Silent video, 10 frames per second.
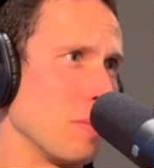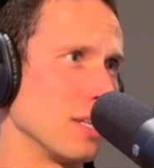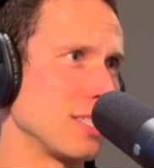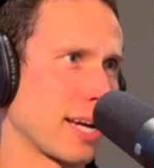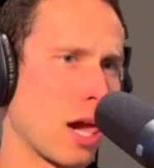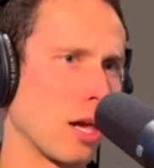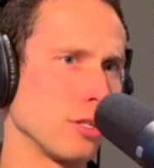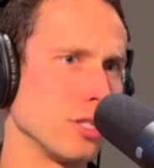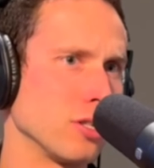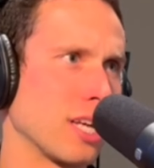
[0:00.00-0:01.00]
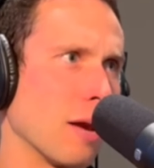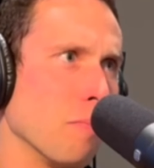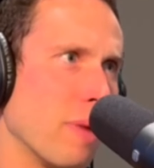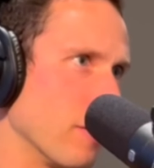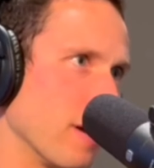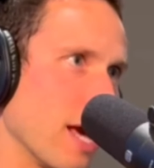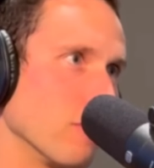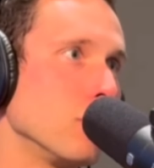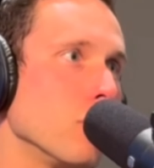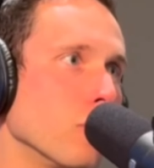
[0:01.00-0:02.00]
I mean, technology's just gotten better
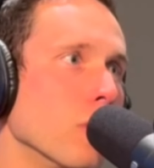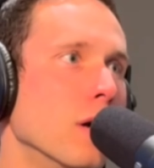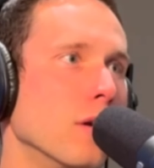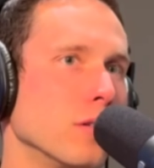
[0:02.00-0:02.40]
now too,